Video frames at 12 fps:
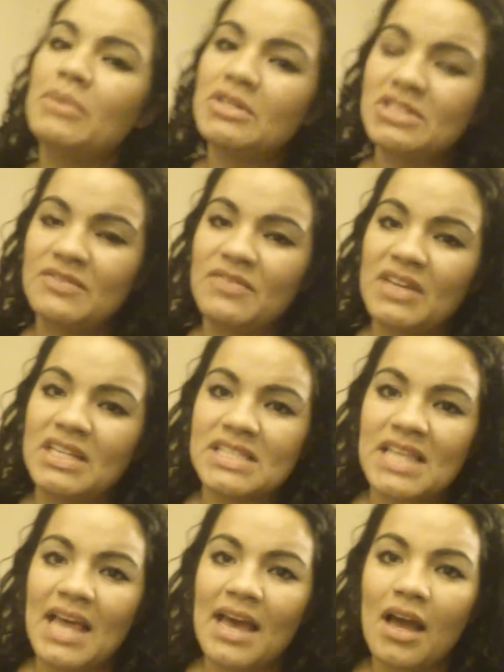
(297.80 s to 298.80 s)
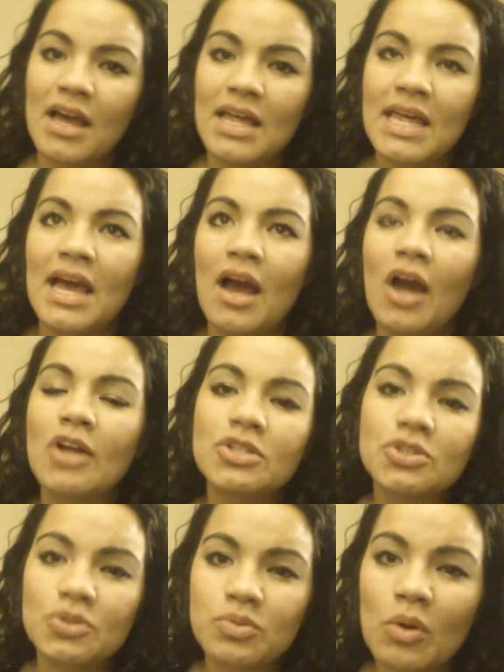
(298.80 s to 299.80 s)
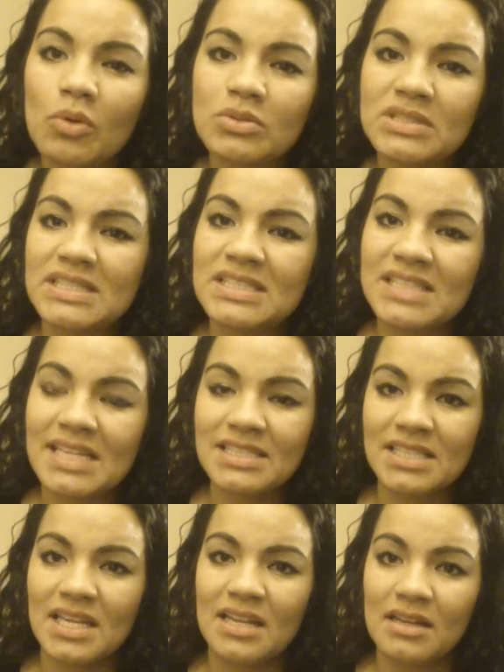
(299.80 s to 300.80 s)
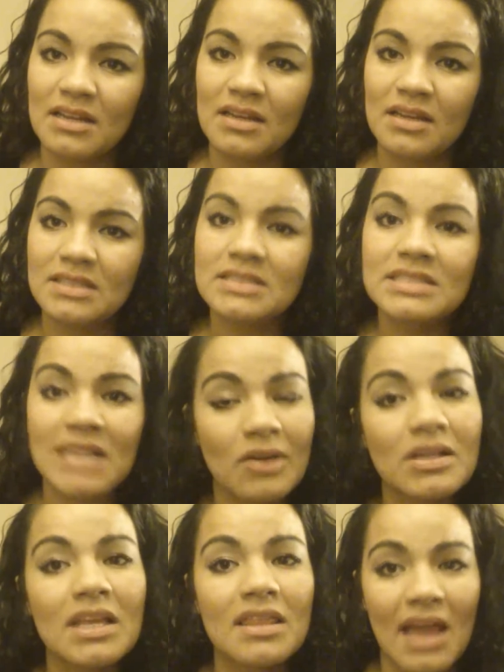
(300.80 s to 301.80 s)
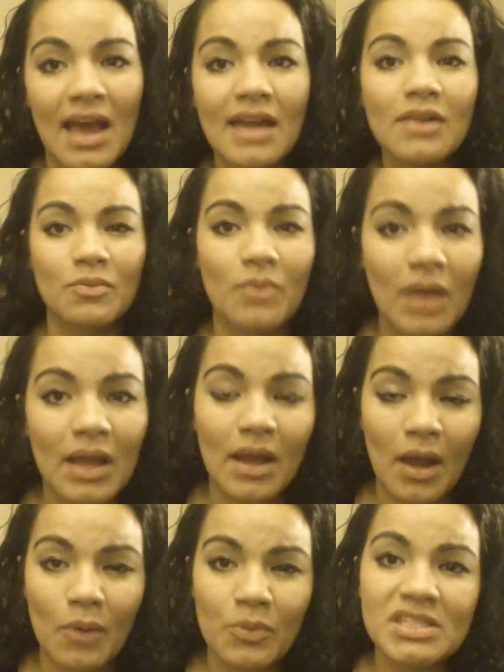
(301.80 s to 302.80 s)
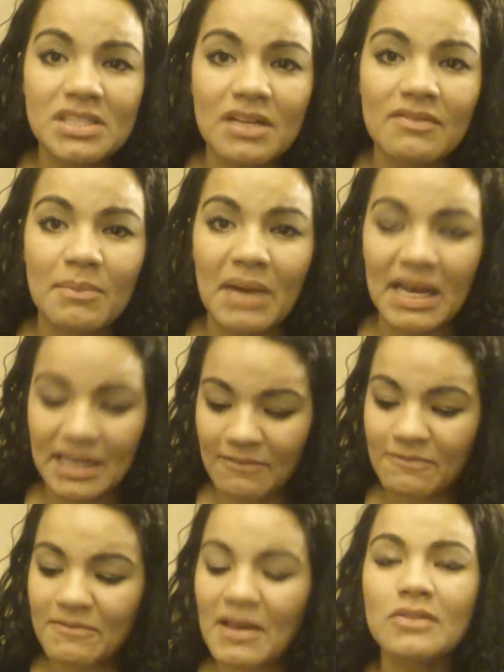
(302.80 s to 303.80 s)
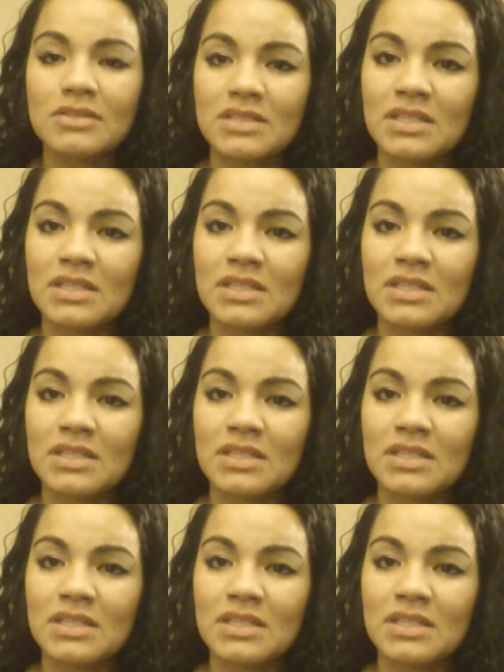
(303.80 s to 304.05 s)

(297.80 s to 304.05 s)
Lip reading: pushing phase, that uncontrolled sensation down in that region of the body felt